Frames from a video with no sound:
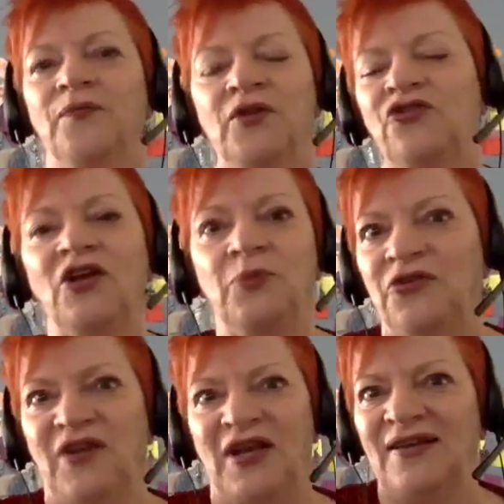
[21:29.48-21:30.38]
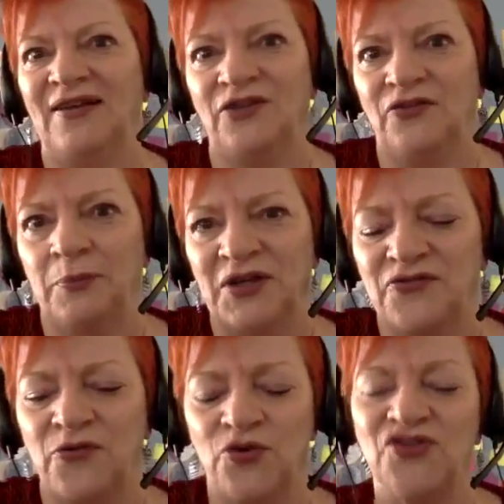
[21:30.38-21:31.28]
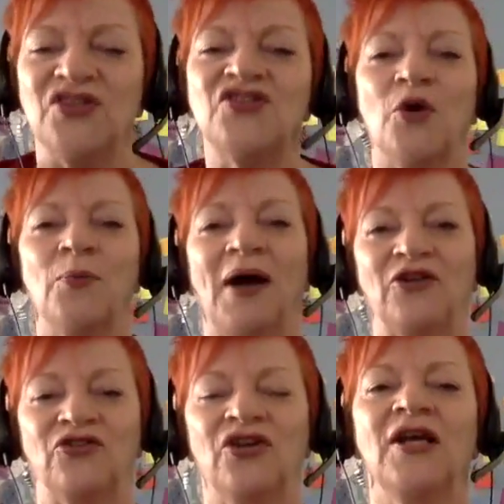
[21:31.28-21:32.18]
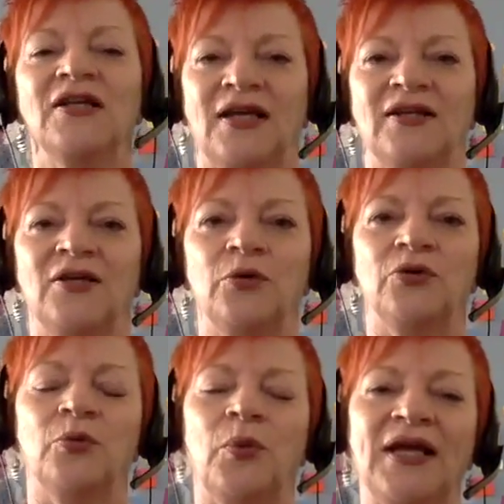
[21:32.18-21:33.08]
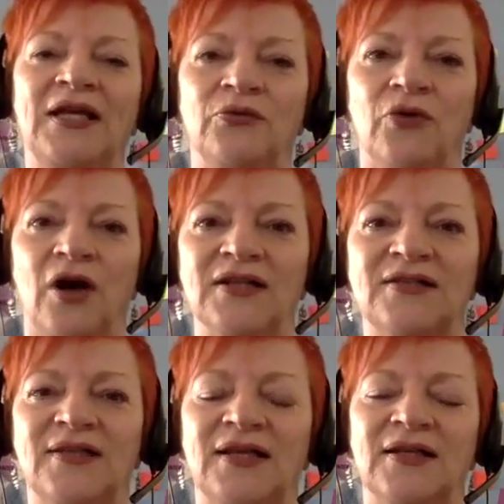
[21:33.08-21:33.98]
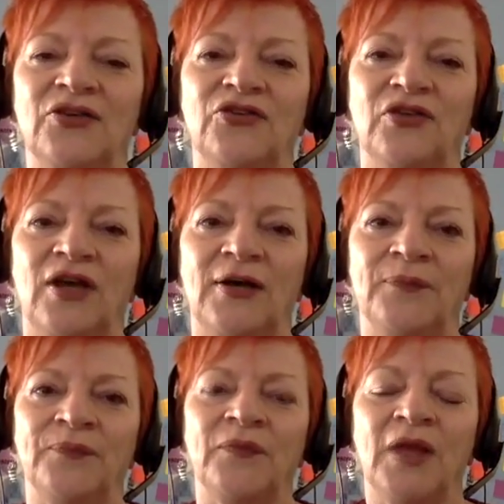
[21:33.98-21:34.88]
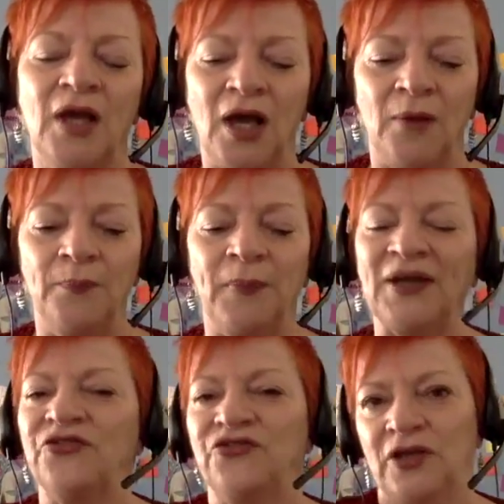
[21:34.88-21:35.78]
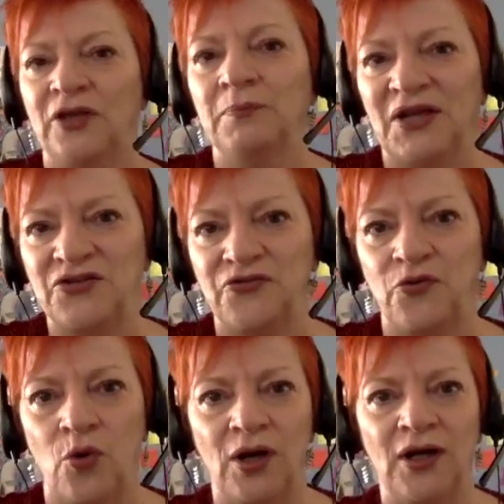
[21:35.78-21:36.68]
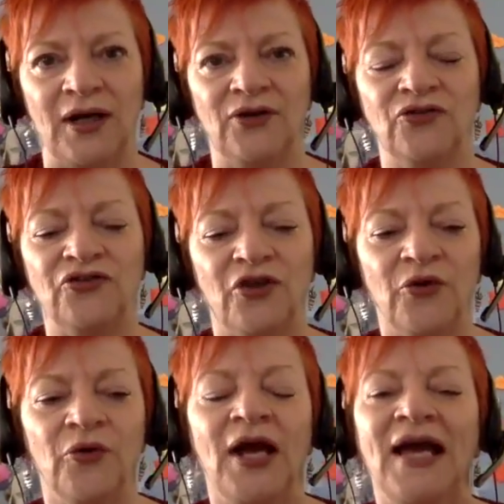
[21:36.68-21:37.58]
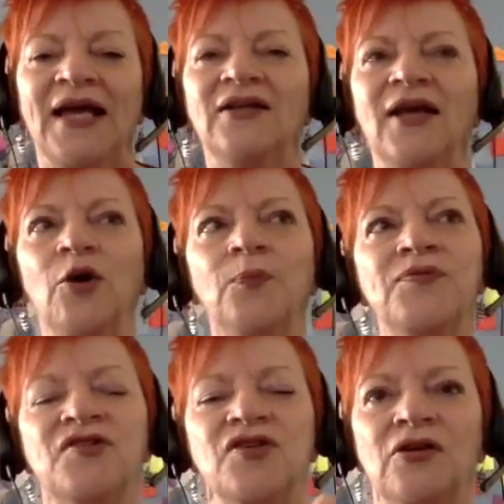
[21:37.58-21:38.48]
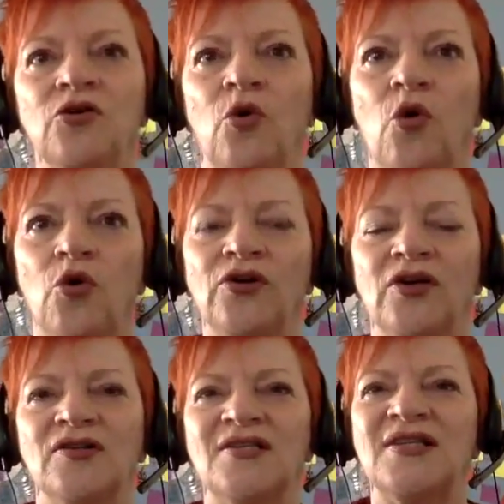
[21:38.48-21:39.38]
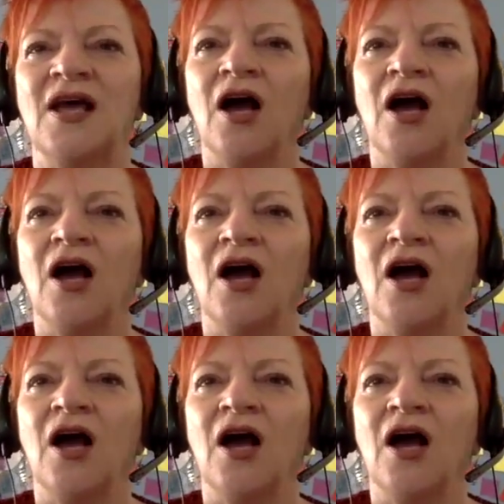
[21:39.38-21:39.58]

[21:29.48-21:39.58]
Shakespeare's fantastic for metaphors. There's so much that the way he writes that is based in metaphor, and so it helps your audience